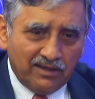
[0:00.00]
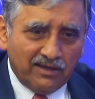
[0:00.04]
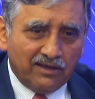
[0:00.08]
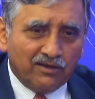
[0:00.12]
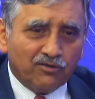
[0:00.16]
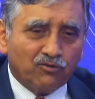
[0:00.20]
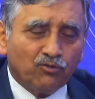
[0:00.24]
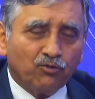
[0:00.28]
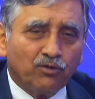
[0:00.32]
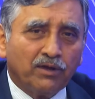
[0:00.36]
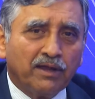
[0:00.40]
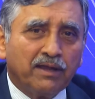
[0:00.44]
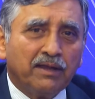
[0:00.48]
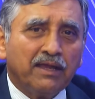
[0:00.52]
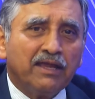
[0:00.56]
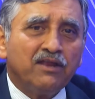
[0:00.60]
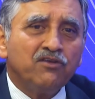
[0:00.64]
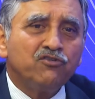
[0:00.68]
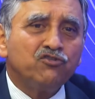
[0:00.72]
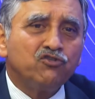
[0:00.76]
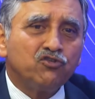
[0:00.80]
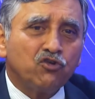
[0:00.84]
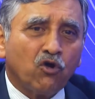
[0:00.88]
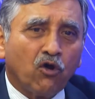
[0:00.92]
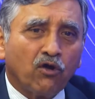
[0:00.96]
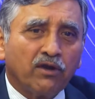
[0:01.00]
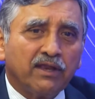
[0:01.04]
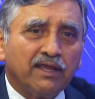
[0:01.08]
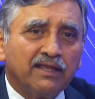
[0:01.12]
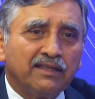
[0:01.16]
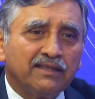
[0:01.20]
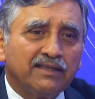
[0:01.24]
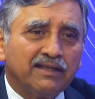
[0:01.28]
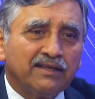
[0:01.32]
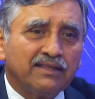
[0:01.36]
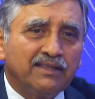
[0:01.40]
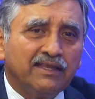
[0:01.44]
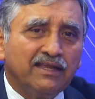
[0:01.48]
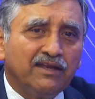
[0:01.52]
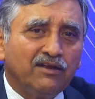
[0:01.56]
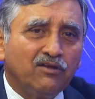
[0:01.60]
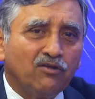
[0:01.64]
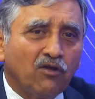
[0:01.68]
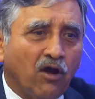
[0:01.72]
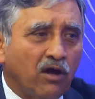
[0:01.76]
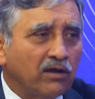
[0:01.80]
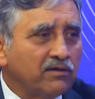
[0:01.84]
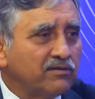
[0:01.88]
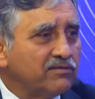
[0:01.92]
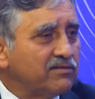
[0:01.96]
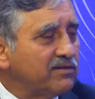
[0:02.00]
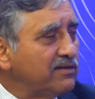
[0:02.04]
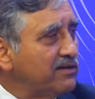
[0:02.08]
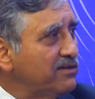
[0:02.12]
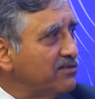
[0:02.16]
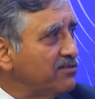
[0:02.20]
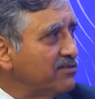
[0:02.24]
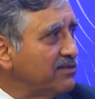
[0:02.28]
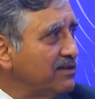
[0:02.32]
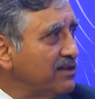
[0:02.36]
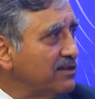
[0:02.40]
to ensuring that the non-traditional